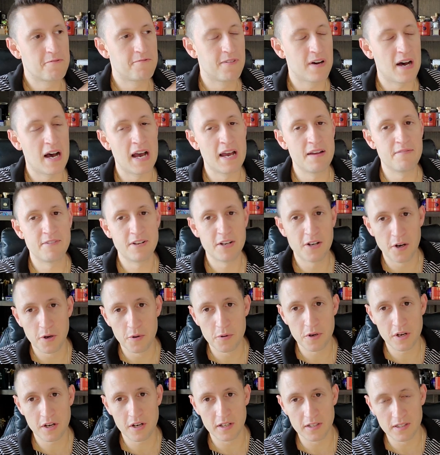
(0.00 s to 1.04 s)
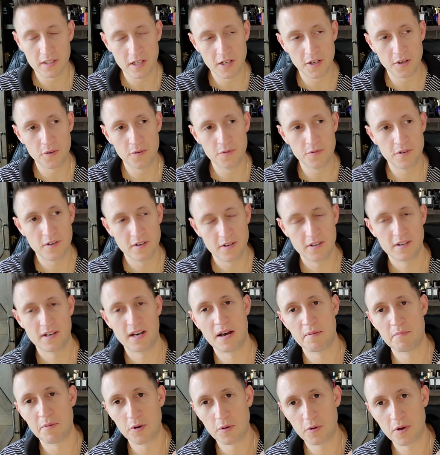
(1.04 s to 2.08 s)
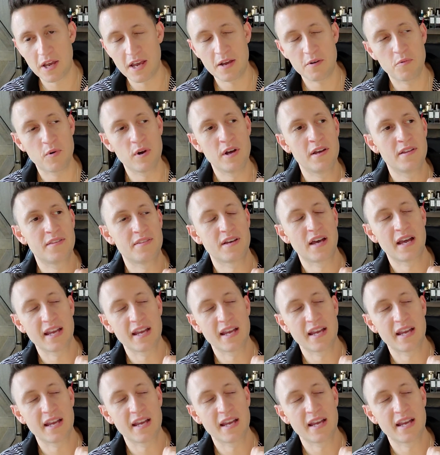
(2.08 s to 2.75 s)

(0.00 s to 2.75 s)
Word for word: 5 and Eau de Cologne I'm okay with.